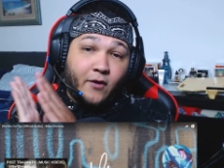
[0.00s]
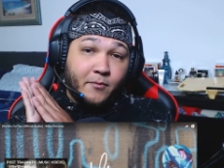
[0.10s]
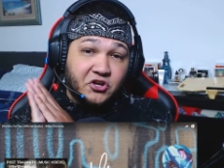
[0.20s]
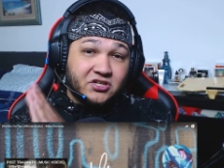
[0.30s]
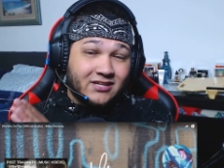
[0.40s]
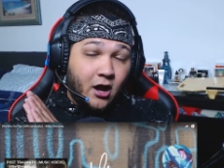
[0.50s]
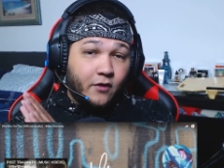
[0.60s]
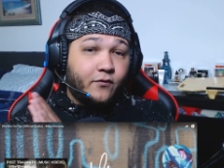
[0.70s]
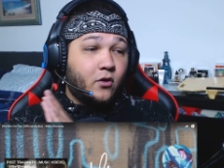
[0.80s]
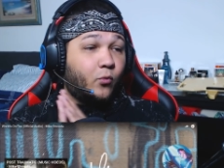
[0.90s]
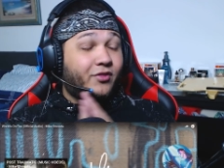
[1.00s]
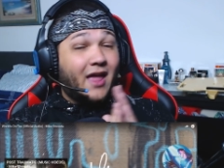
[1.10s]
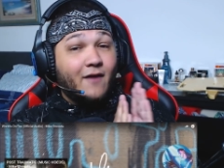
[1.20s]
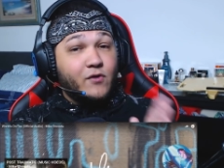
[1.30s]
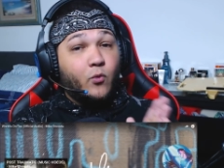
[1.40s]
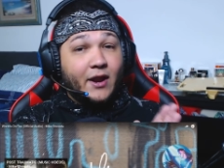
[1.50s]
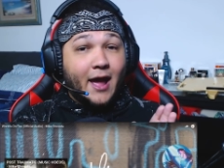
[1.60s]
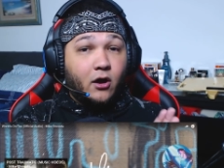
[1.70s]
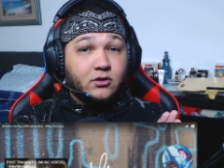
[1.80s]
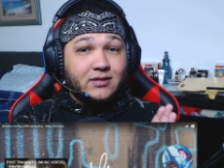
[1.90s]
from yourself with everyone
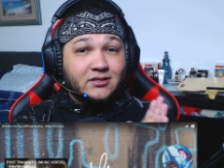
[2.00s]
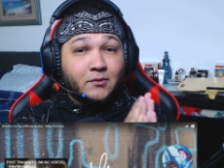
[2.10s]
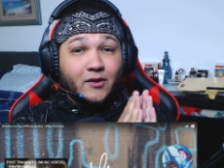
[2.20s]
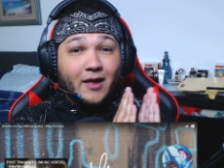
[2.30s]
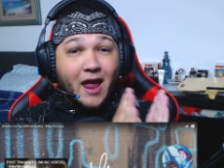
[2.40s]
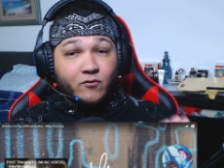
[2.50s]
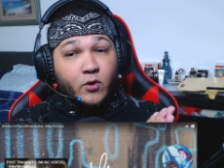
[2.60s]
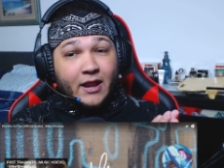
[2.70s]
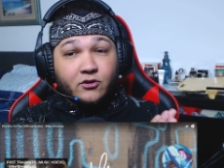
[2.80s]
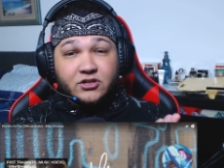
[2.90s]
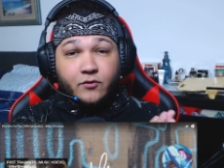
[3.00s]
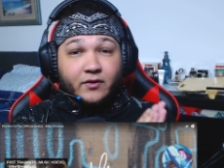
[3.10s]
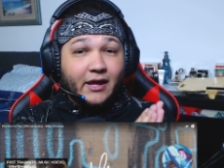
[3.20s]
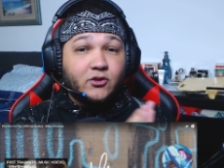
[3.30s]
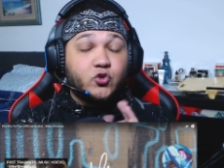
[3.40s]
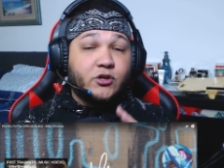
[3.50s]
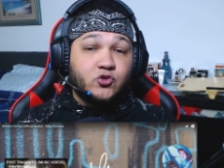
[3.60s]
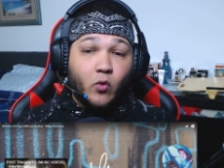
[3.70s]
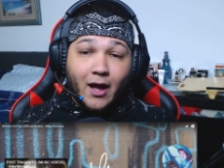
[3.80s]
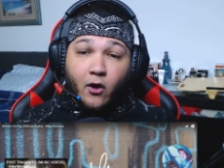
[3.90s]
else, like something that everyone else can relate to
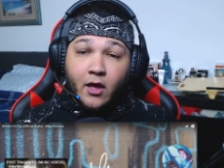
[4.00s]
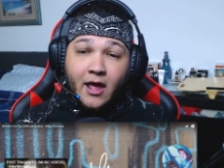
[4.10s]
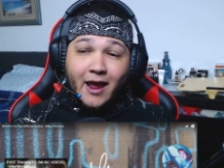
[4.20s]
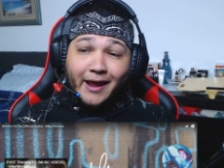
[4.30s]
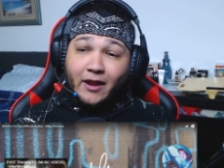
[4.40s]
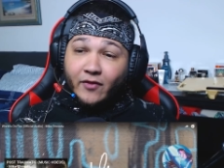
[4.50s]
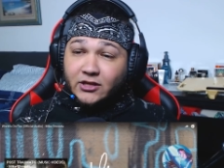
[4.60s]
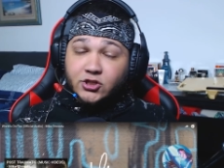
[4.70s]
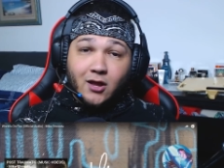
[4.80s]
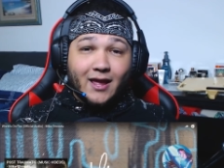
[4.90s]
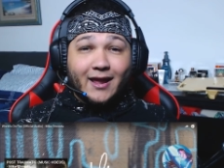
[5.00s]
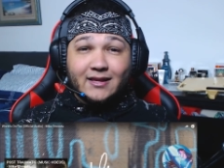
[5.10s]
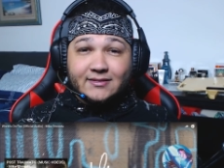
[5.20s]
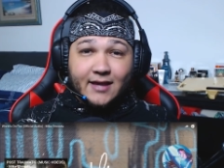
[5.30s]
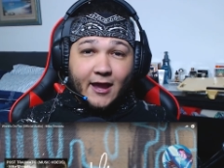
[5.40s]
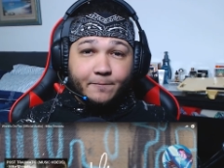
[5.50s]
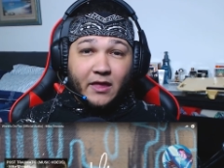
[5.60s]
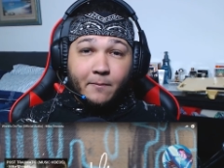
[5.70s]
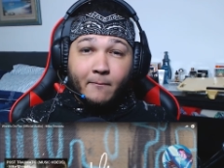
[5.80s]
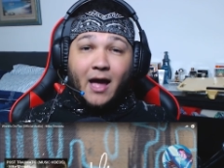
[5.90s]
as well. And in this song, like I said,
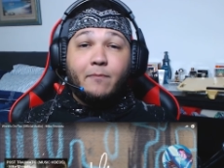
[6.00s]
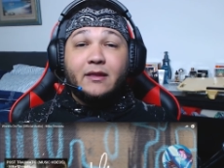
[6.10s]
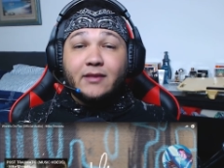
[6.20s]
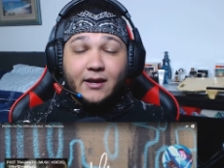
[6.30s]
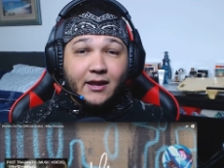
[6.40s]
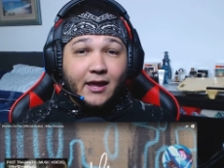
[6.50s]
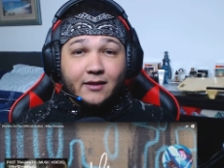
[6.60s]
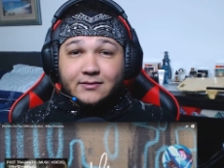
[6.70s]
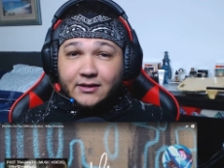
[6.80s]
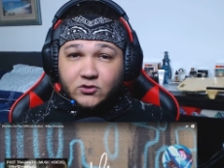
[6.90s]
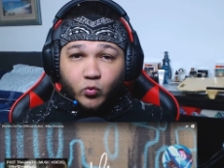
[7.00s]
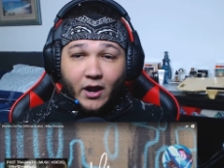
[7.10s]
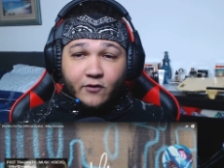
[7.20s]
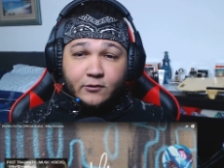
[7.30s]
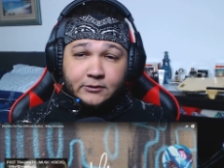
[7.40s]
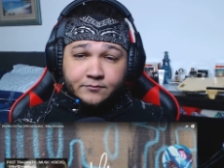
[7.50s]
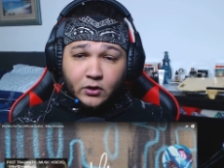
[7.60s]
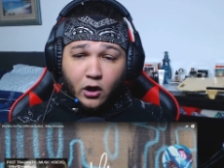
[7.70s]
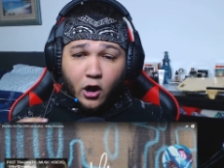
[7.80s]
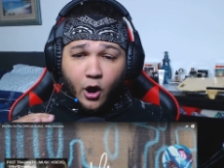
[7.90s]
it might be dedicated to his wife.
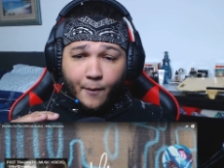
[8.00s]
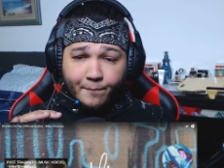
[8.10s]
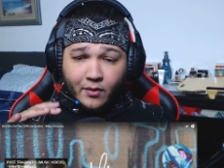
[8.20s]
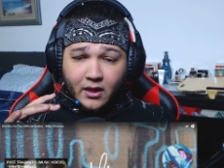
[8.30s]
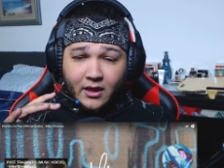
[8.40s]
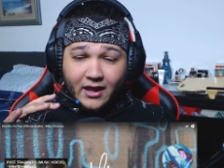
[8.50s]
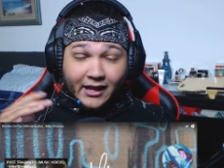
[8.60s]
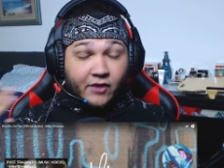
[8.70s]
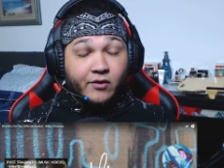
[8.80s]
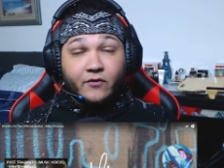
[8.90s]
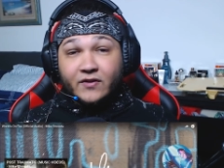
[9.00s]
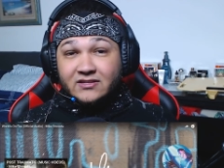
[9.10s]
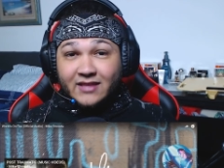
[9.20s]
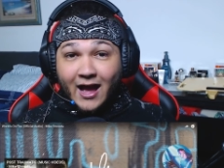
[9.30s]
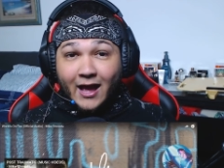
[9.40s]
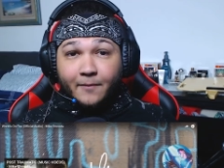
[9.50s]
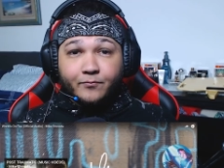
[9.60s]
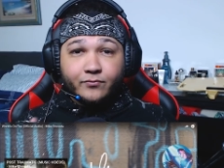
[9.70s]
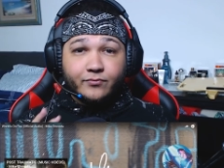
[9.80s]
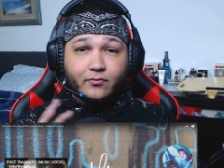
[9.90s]
Um, and even if it's not,